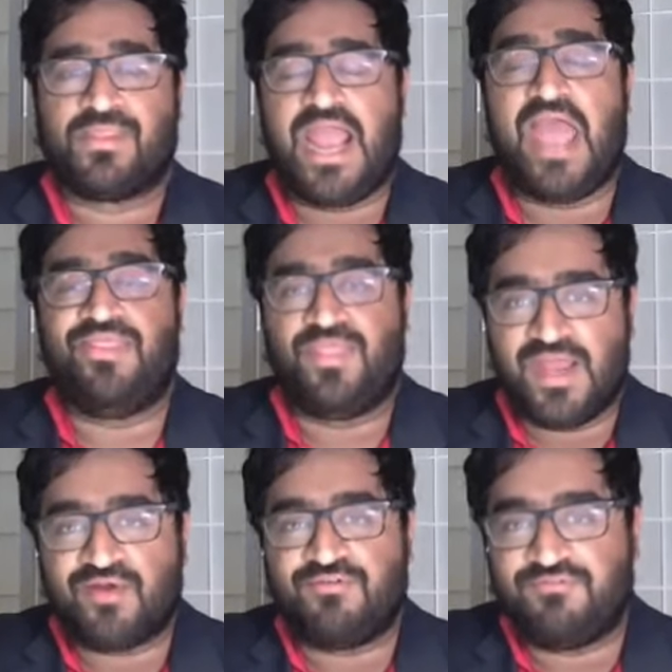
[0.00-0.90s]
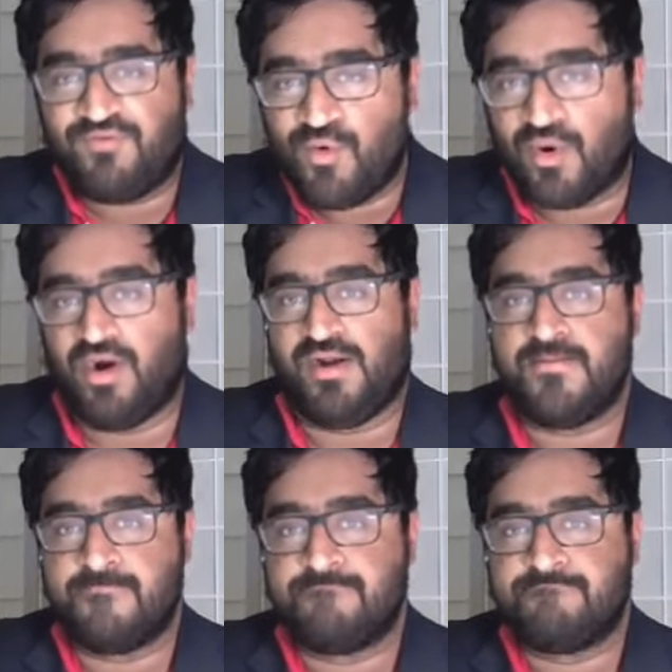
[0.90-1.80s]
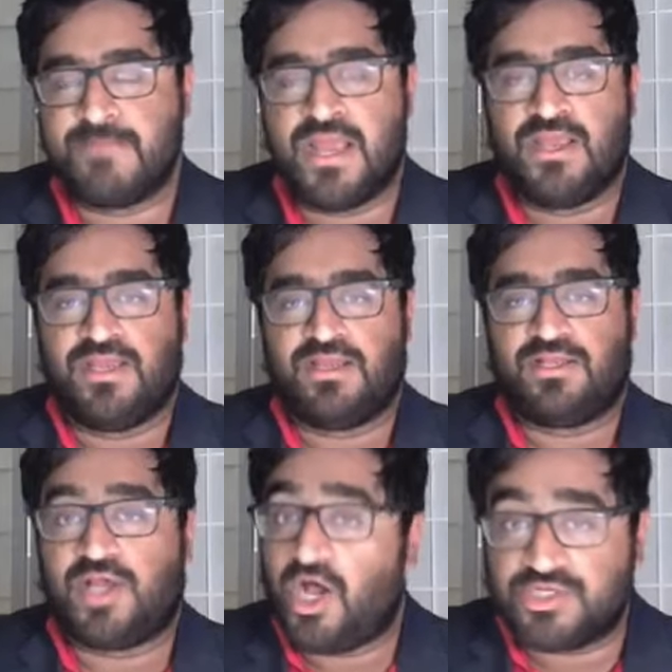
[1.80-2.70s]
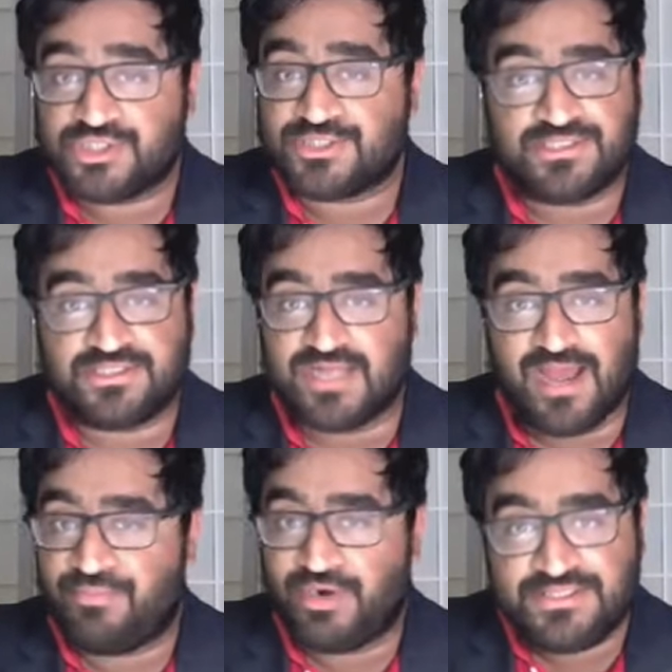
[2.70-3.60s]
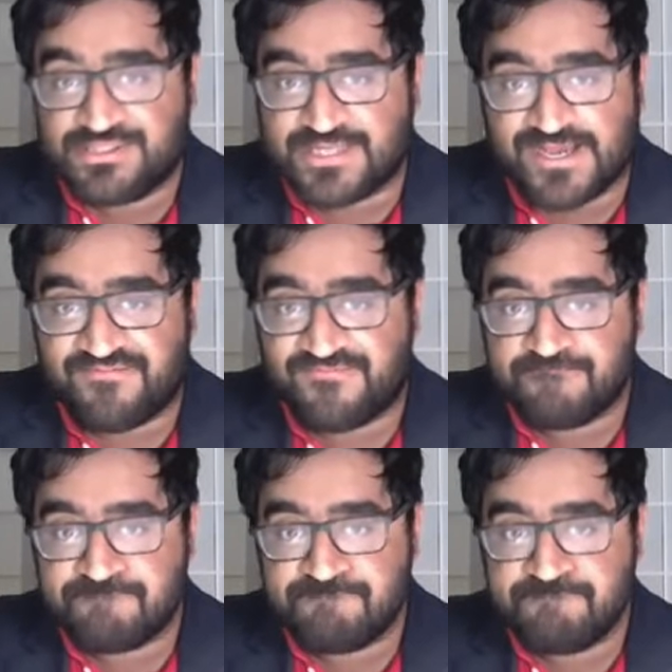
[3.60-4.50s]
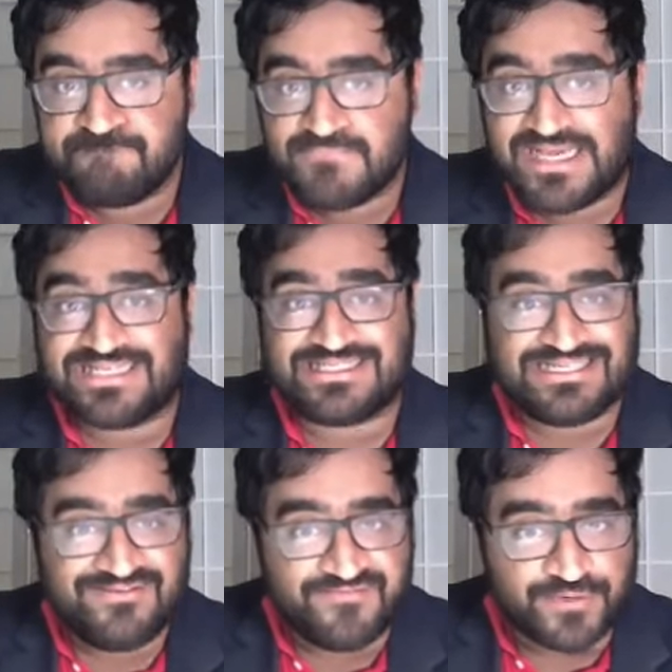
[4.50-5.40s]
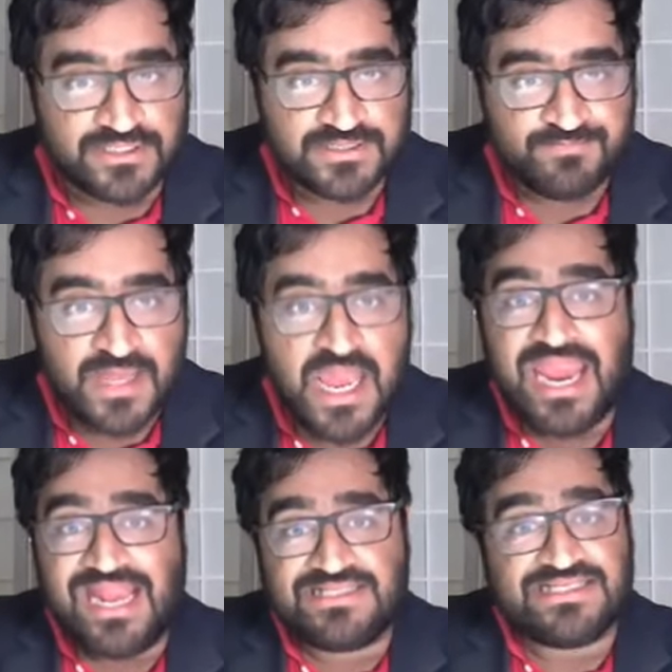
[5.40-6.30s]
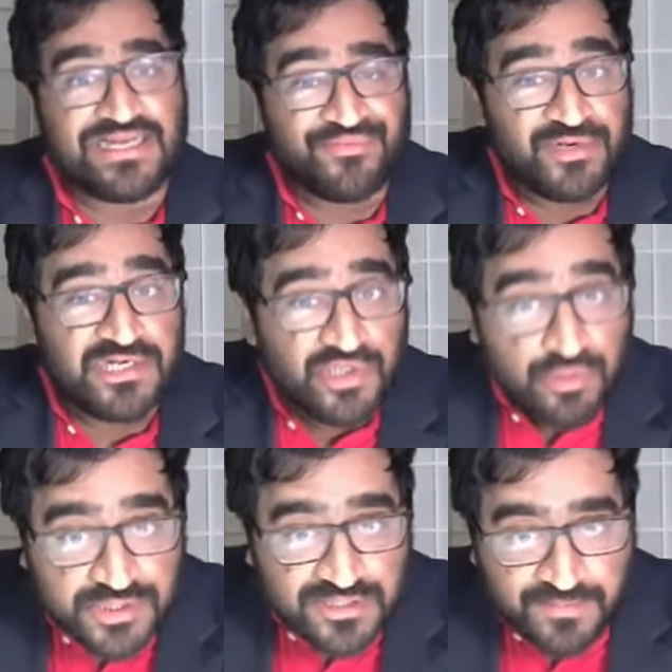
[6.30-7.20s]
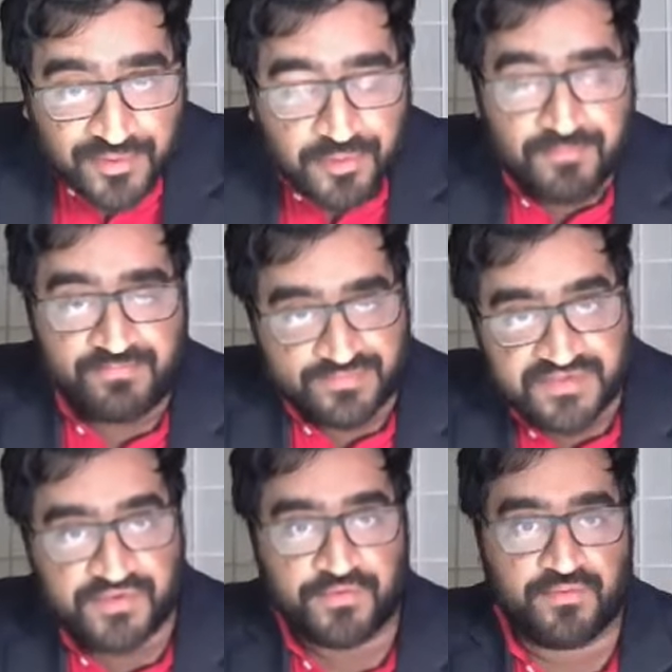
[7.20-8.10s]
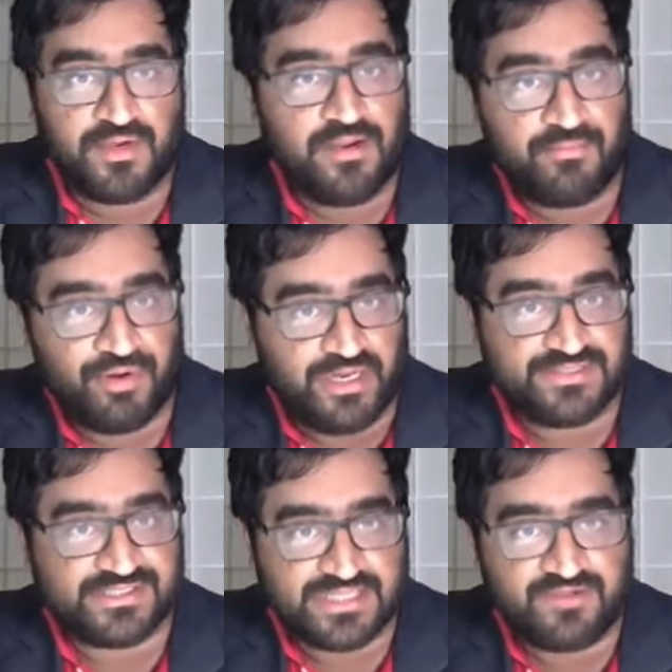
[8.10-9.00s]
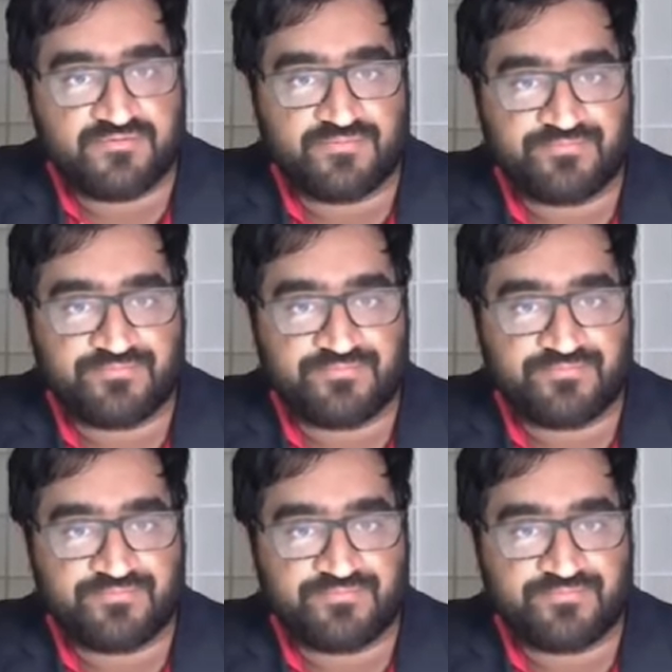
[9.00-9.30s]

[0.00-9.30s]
And therefore, consciousness is not brain stuff. It's different. It's irreducible to brain stuff.